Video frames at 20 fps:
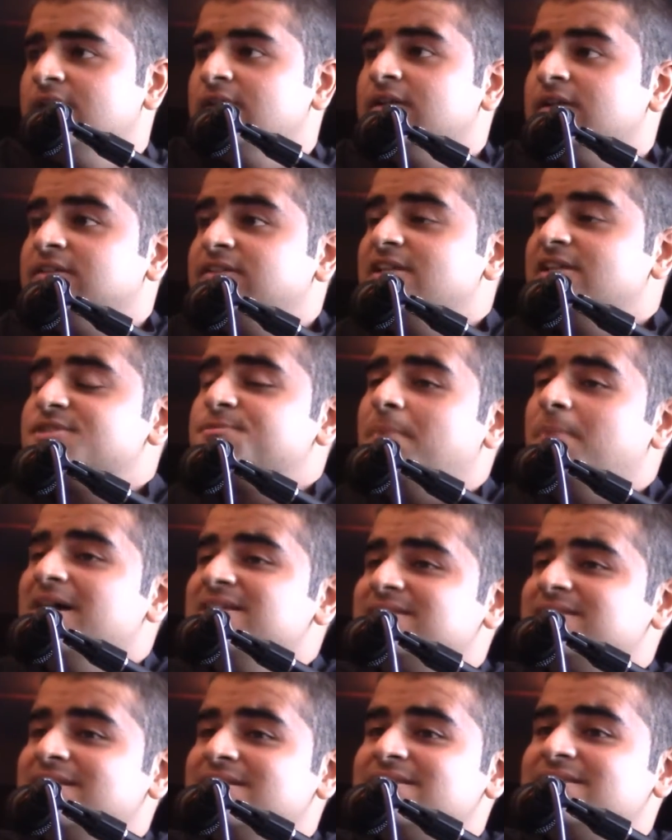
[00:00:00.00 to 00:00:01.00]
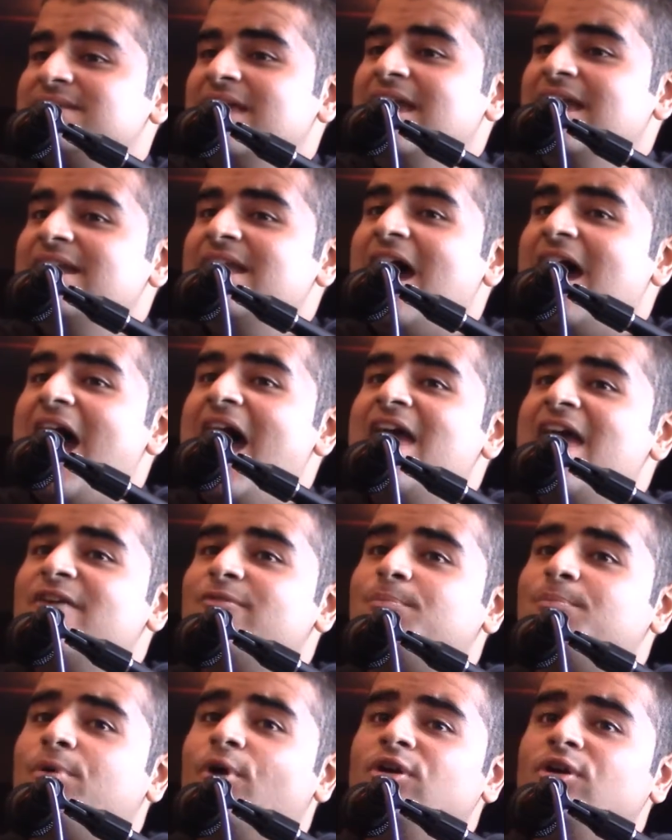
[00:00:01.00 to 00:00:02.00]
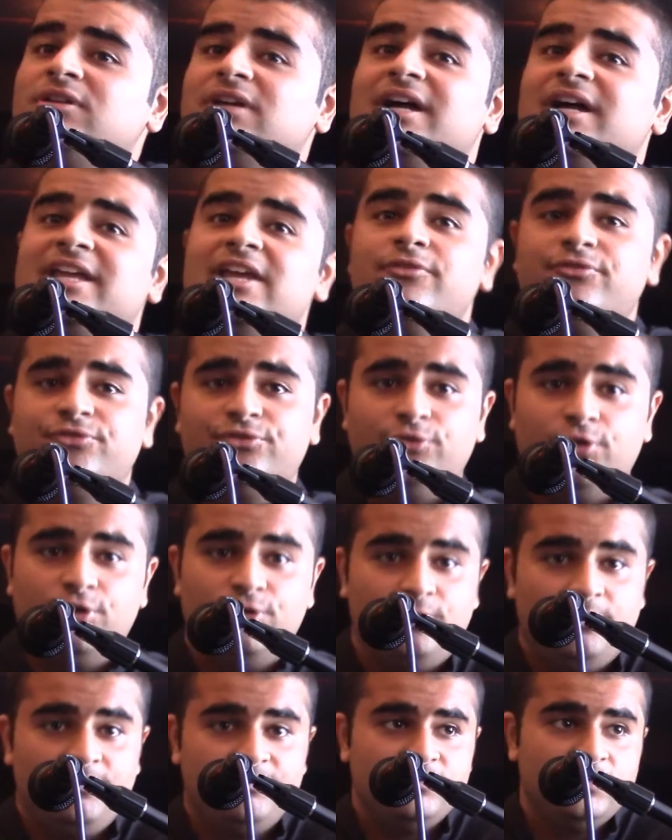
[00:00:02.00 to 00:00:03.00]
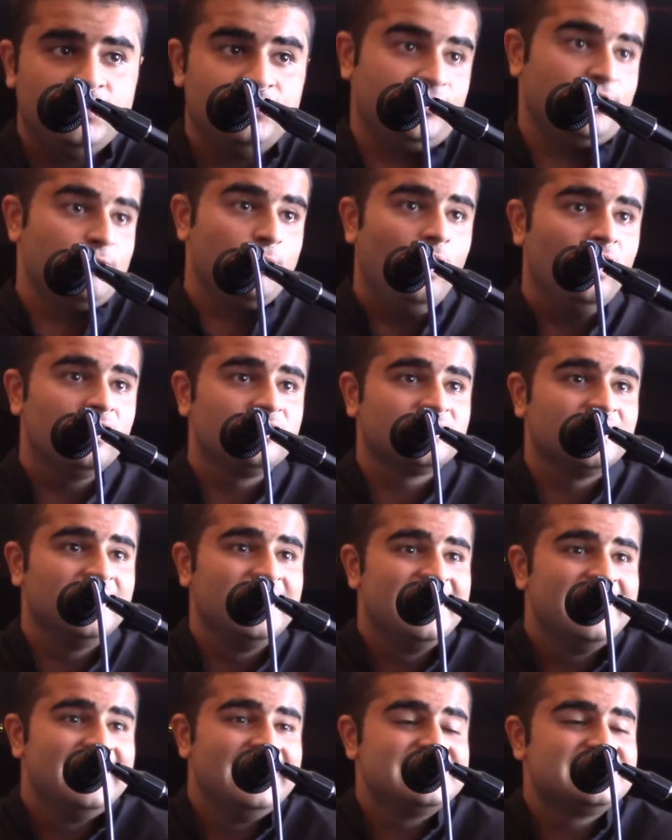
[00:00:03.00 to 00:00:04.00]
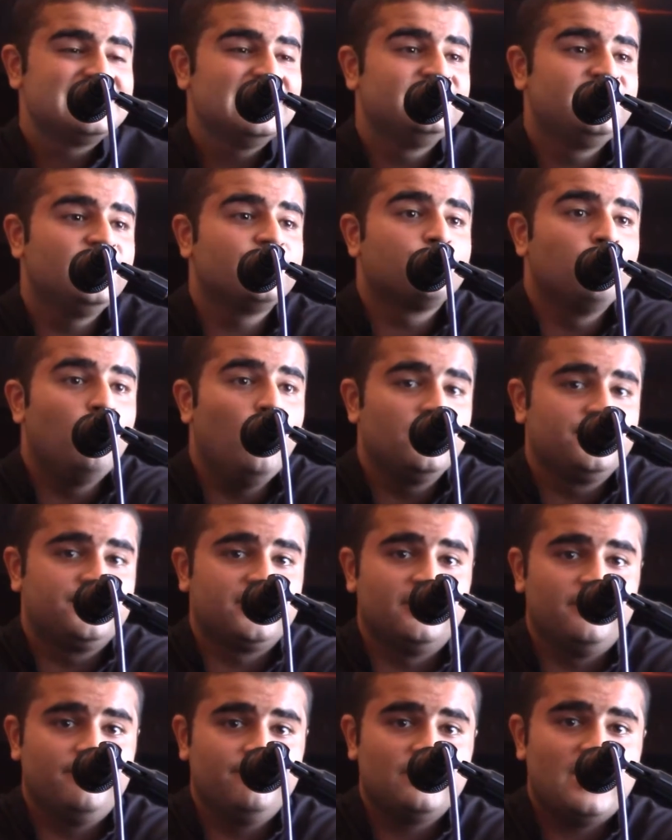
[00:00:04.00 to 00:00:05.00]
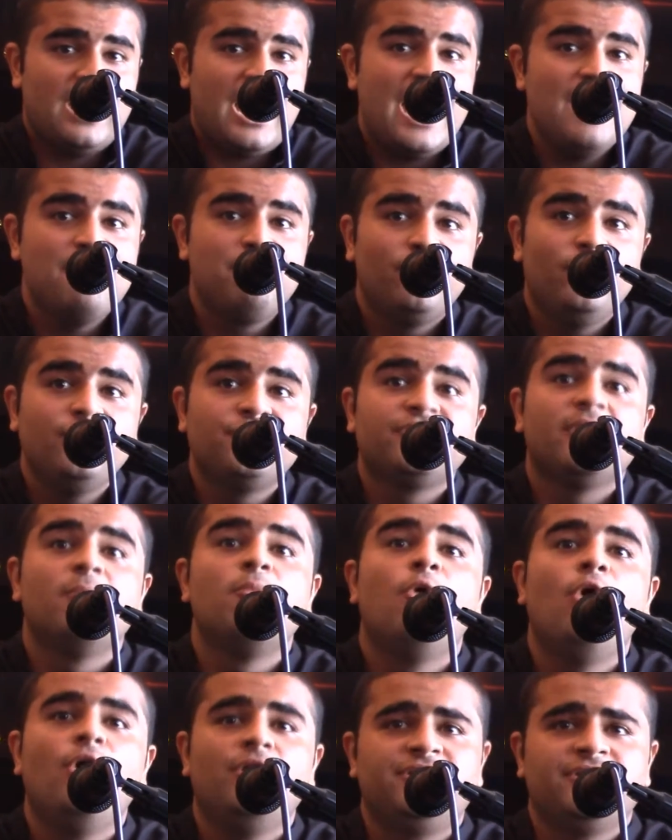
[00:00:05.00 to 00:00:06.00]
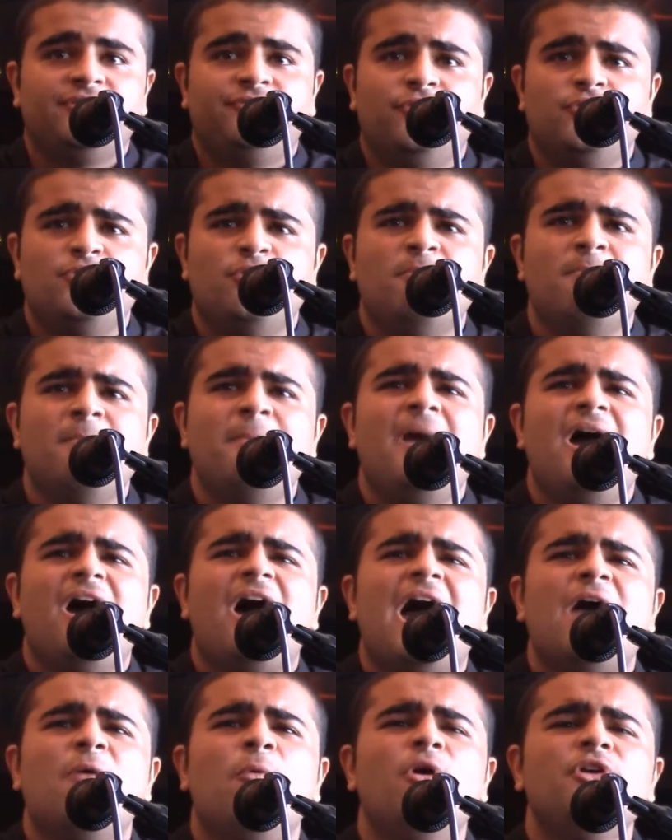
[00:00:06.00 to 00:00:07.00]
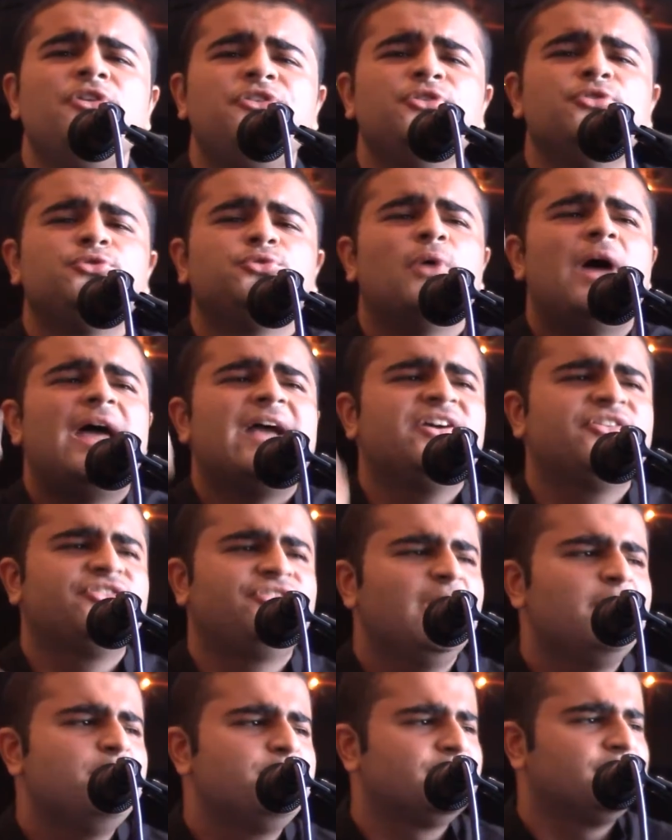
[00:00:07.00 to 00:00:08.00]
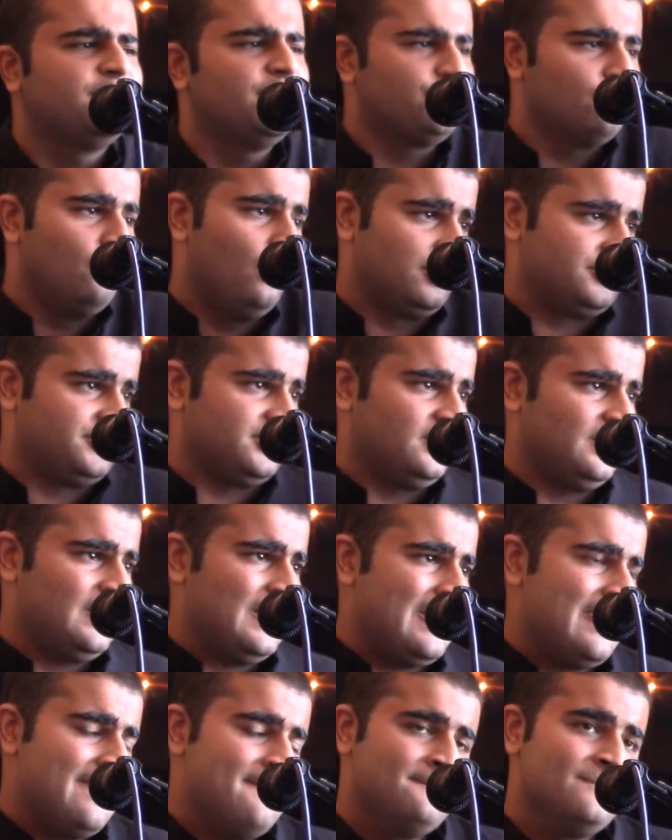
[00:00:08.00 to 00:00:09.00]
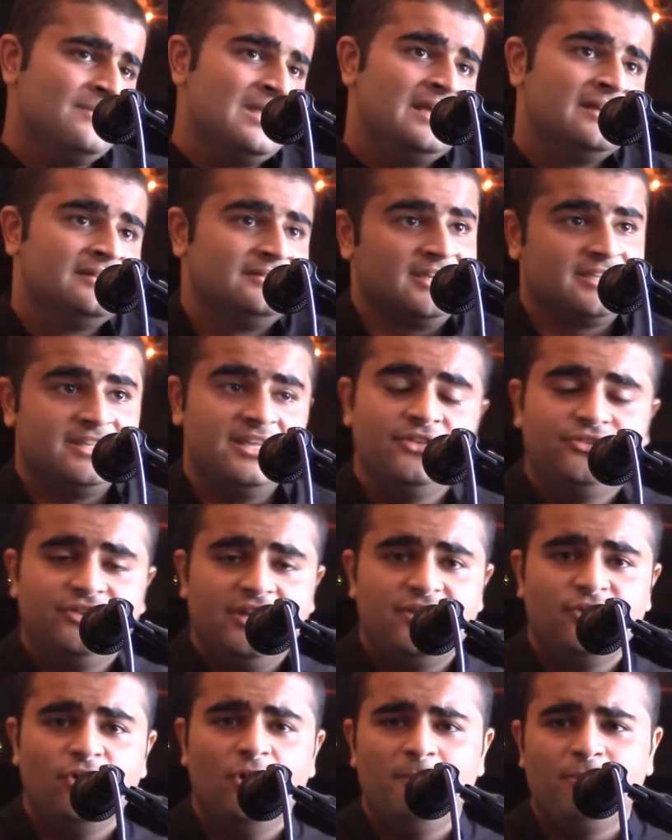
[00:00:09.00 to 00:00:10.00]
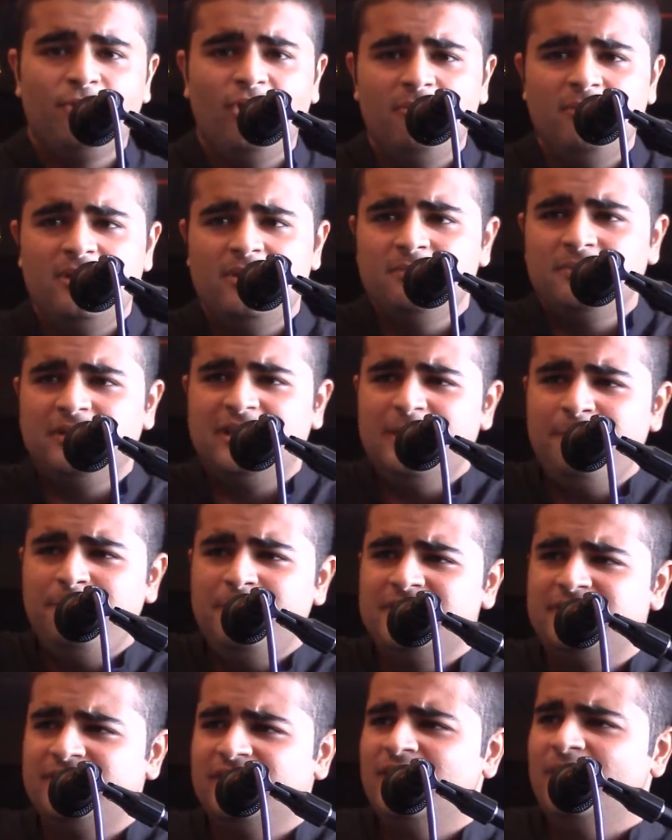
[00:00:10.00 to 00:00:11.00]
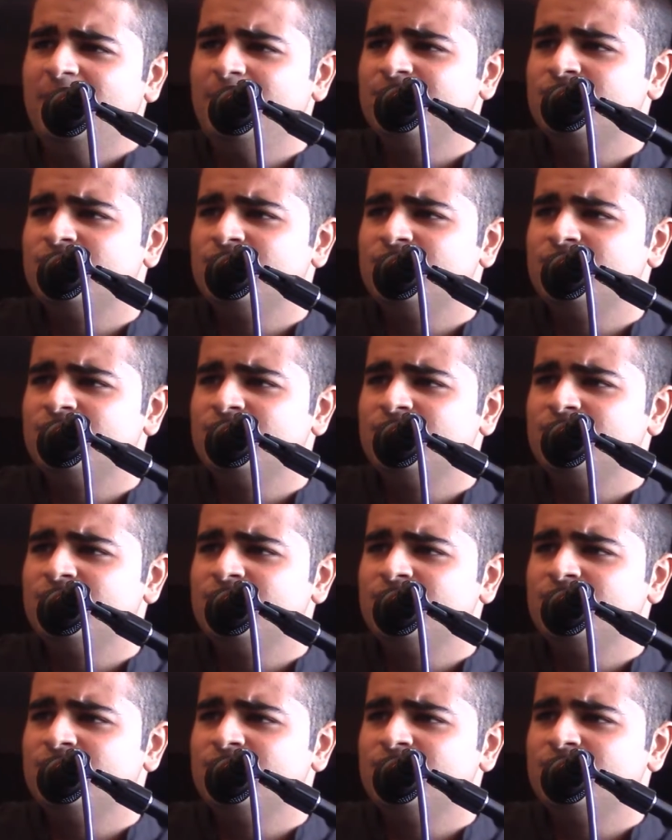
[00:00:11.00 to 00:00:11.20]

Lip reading: This person said, I have brought a gift for you. He said, what? He said, this water. I brought some water for you. I want you to accept this water. The king said, no problem, keep it here.